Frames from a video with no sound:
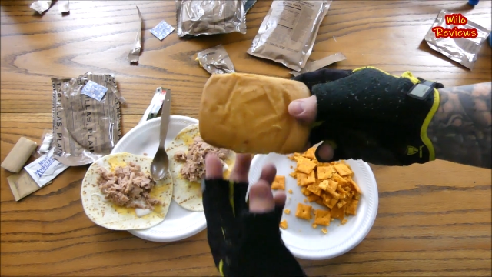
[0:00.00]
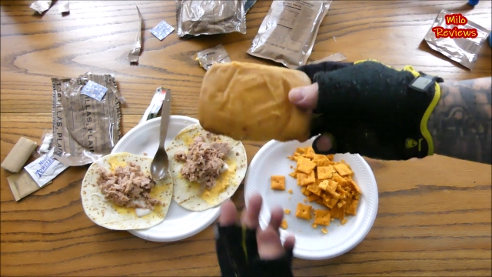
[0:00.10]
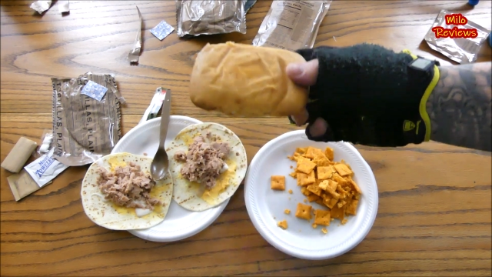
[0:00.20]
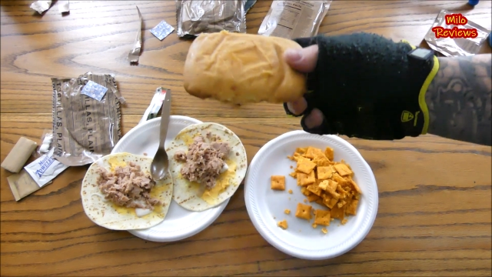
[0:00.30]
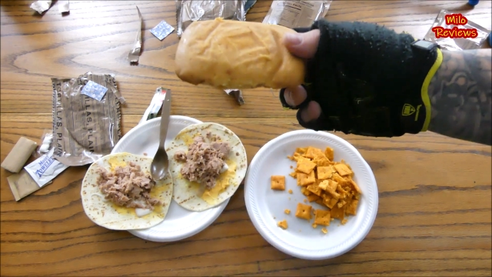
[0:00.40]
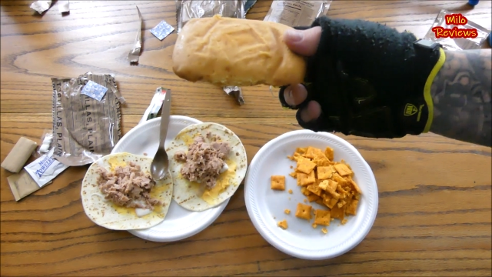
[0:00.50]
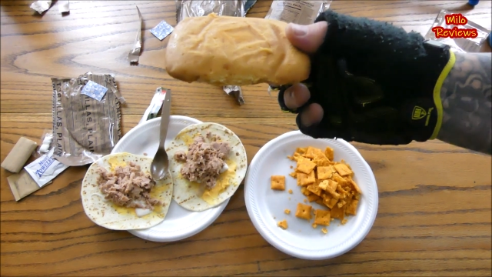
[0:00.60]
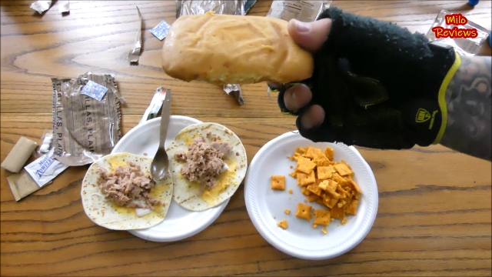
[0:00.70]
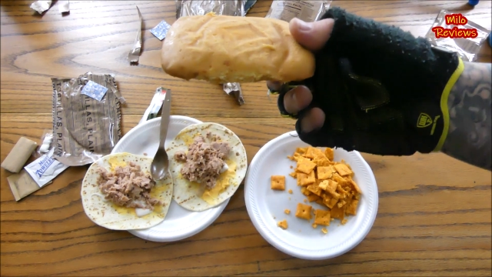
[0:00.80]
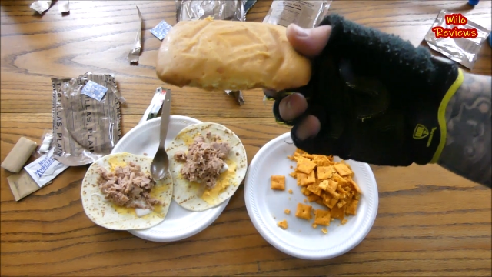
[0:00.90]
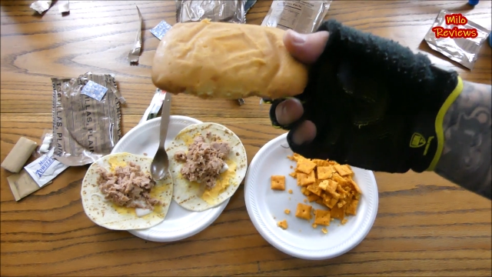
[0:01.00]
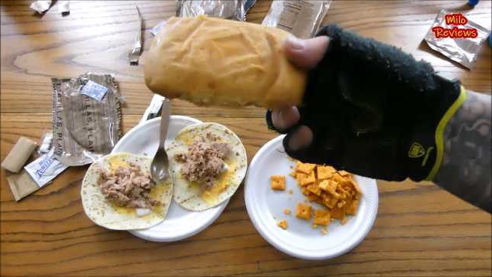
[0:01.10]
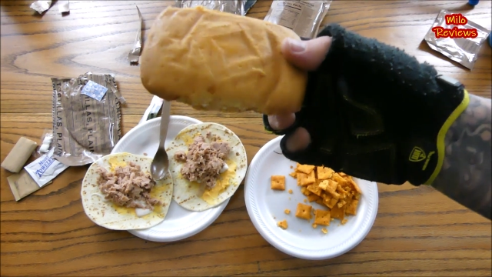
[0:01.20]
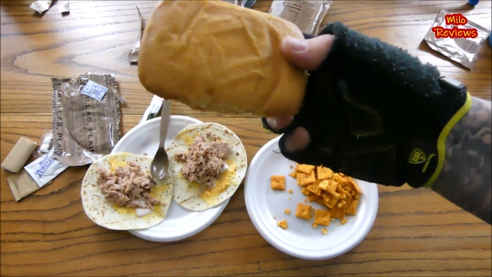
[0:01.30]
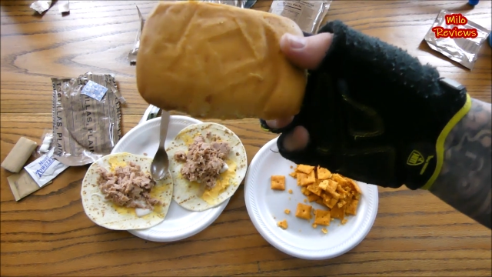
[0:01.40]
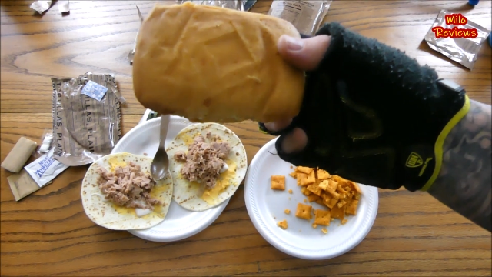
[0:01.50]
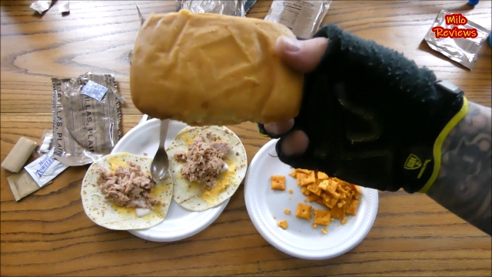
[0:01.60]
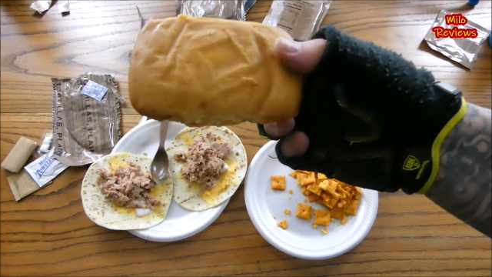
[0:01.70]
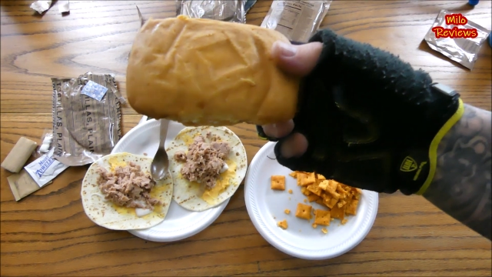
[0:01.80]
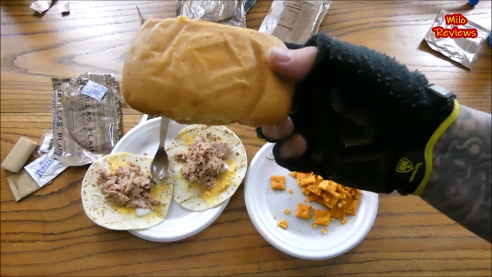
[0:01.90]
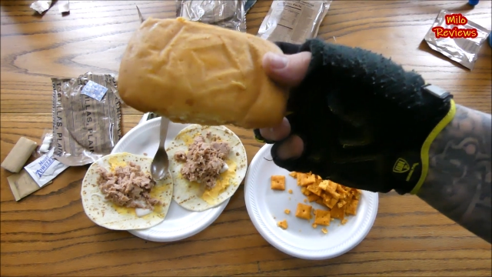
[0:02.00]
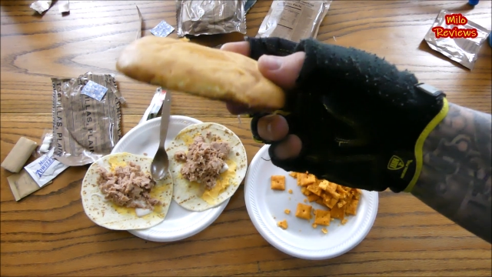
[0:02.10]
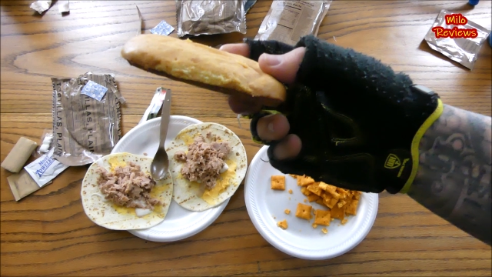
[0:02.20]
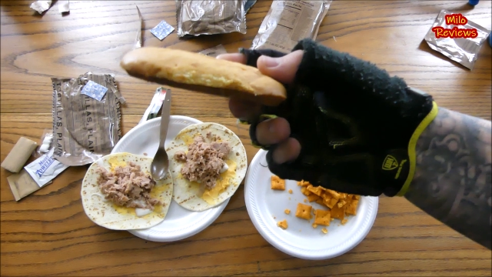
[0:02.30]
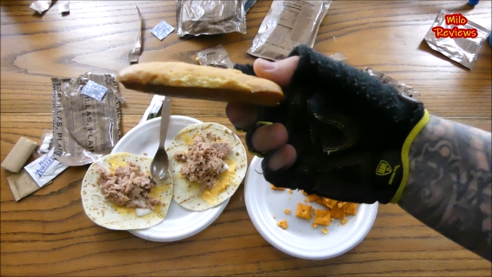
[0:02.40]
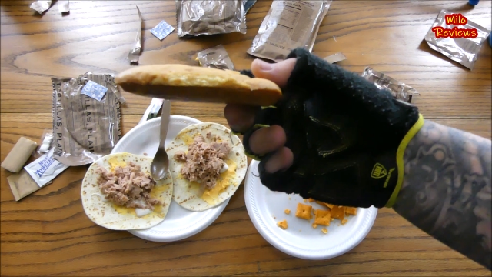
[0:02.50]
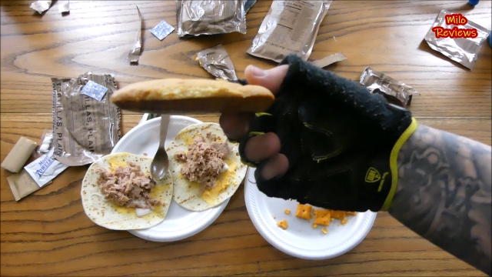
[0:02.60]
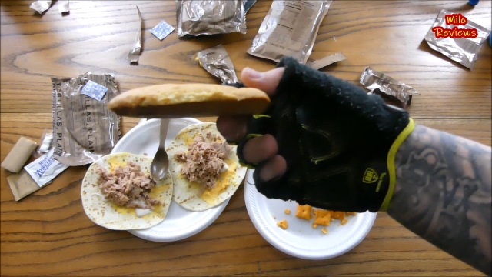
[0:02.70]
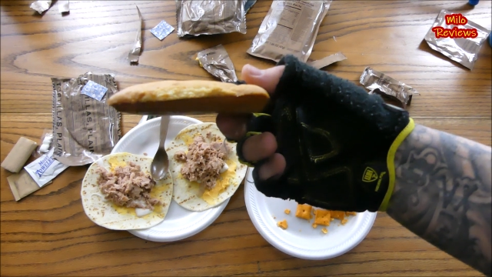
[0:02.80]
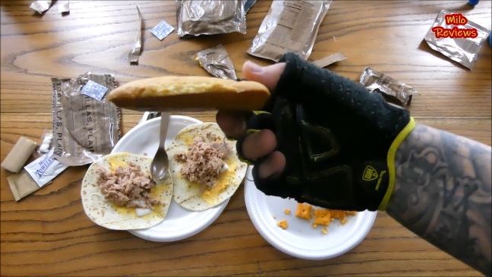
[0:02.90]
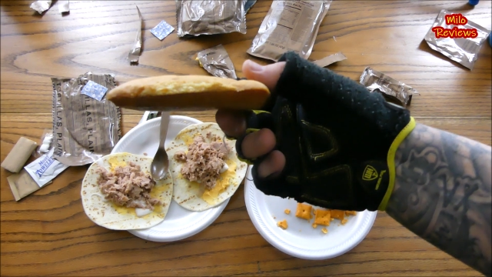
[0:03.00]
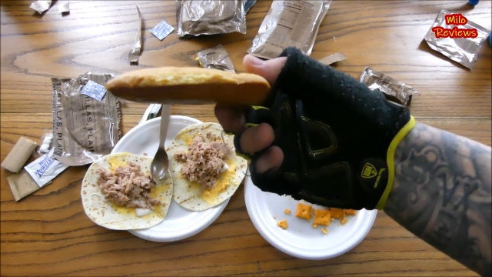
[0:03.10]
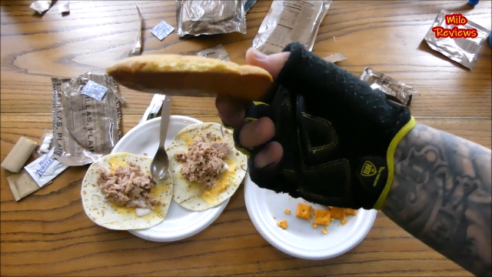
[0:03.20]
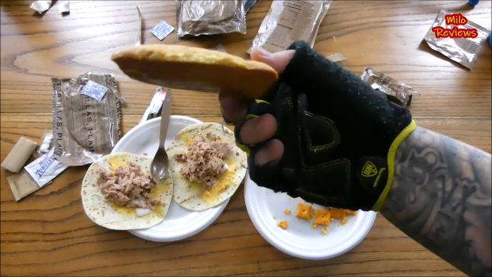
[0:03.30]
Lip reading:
No face is visible, so there are no lips to read.